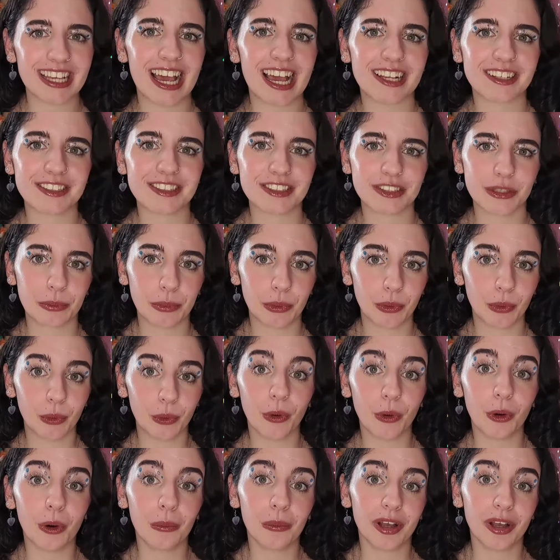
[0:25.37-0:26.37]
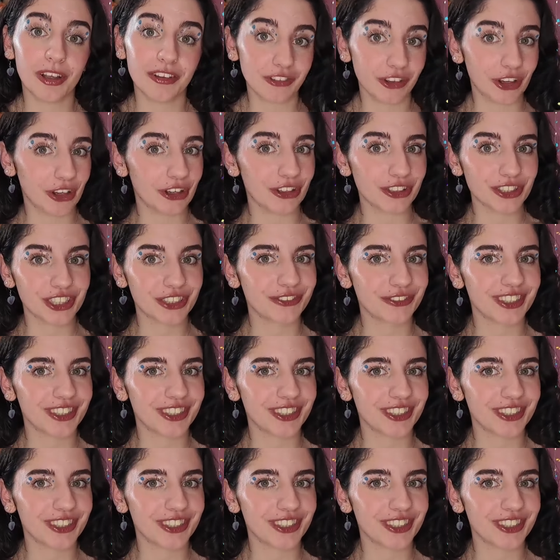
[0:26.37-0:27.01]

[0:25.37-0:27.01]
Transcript: and support on my first